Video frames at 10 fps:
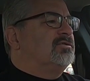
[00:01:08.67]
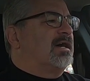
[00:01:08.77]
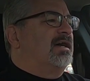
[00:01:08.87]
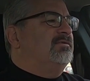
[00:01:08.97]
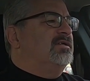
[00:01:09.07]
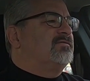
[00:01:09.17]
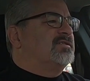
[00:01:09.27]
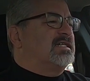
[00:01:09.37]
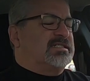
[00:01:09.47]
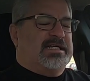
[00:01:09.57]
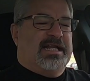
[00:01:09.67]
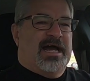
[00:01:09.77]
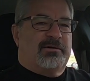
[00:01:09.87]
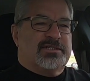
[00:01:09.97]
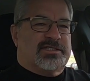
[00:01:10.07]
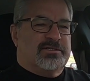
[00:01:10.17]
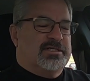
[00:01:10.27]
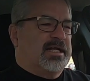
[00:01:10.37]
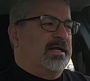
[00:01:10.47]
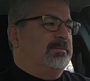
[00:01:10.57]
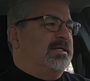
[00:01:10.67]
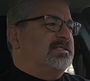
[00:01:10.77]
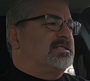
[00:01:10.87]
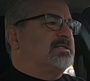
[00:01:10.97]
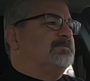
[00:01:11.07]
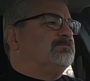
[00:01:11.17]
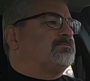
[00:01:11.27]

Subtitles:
driving 16 hours, 39 minutes,